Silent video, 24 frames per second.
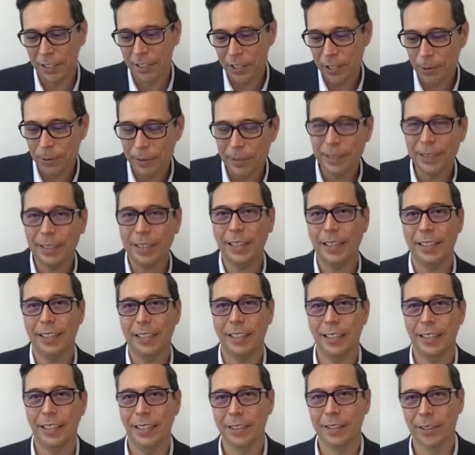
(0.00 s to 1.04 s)
Doing that
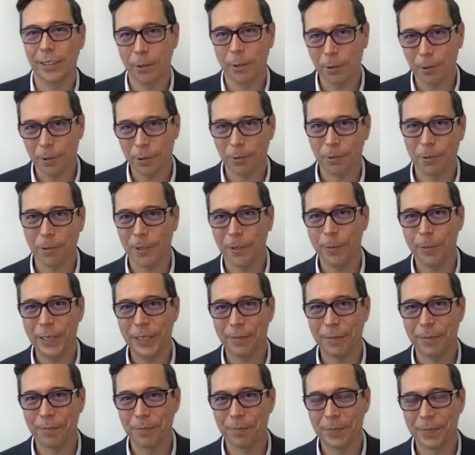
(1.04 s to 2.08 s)
in low Earth
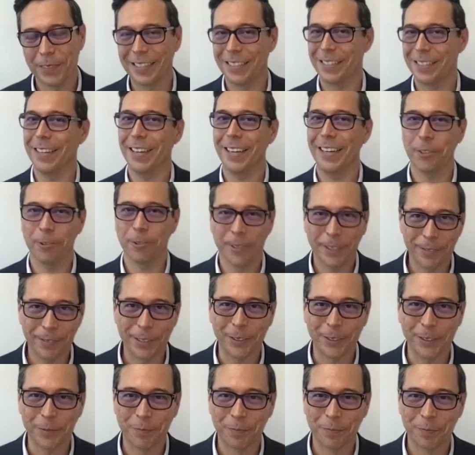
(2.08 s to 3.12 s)
orbit is not
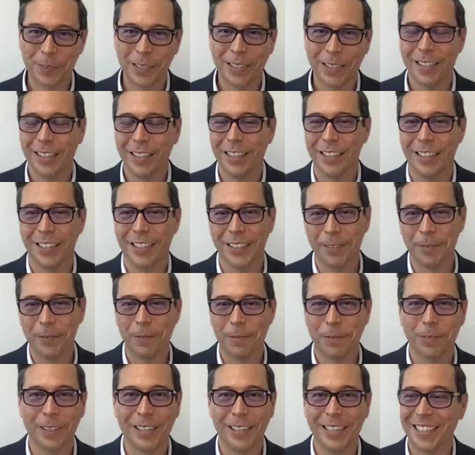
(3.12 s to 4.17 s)
trivial. Um,
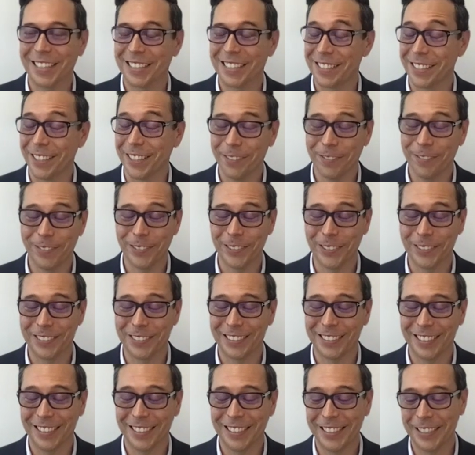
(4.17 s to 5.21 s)
flying a cell phone
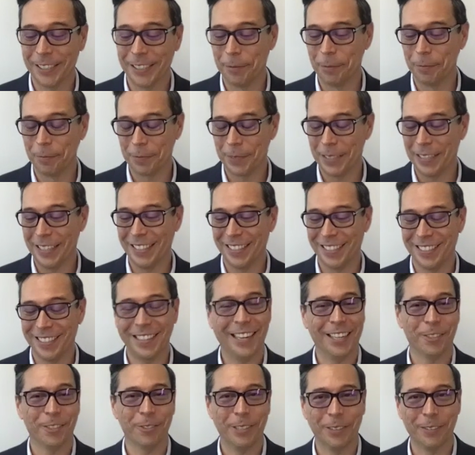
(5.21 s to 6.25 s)
um, is
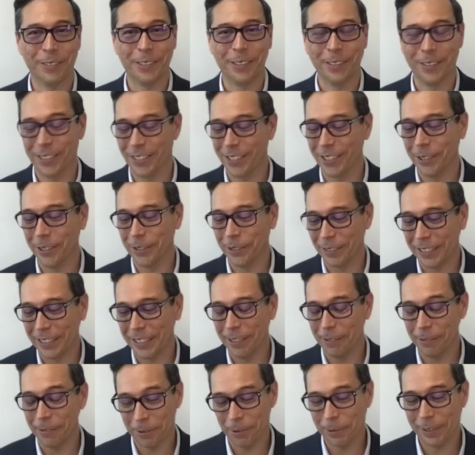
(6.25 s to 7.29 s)
not trivial. So
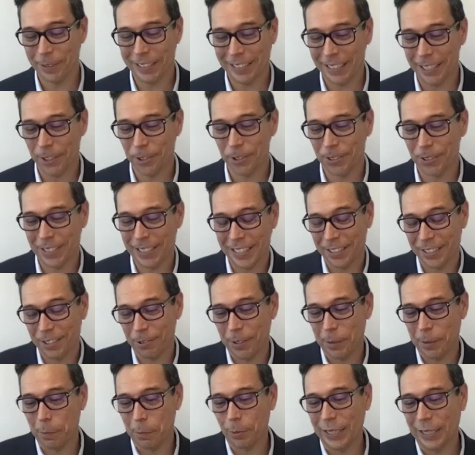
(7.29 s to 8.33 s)
it was really interesting,
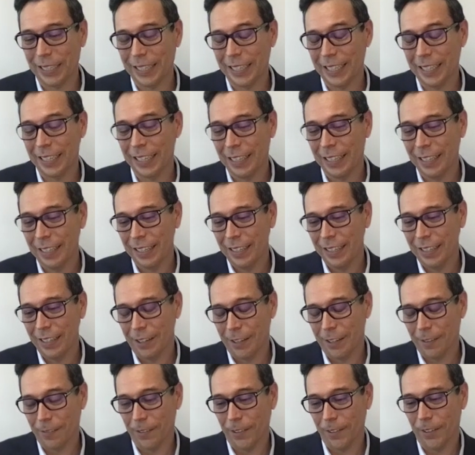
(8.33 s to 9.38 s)
sort of bringing
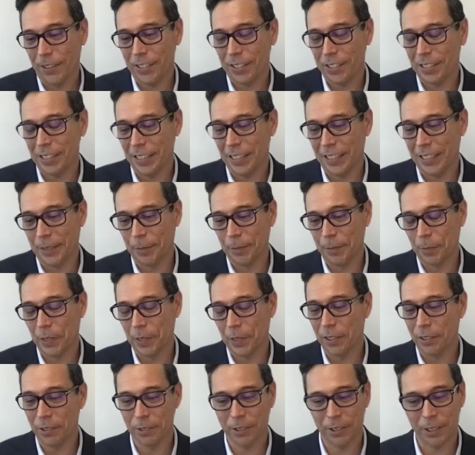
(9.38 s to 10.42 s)
our first um,
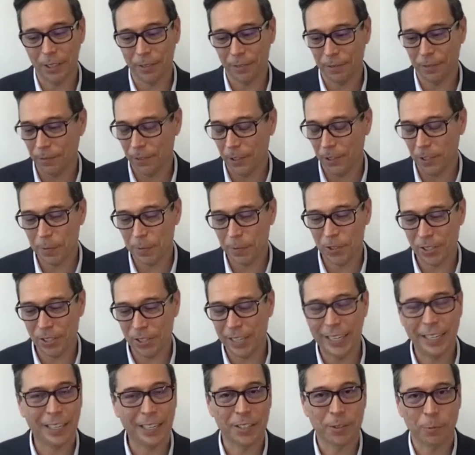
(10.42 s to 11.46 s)
through our first mission
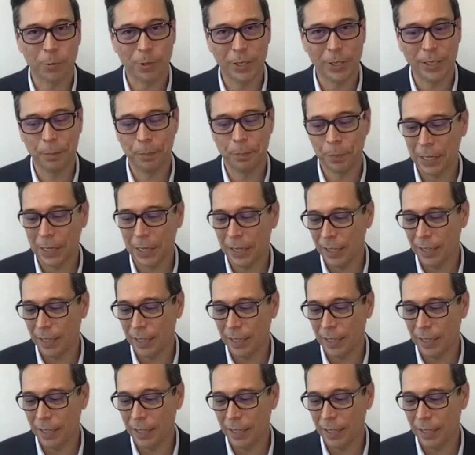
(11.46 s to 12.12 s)
AX one,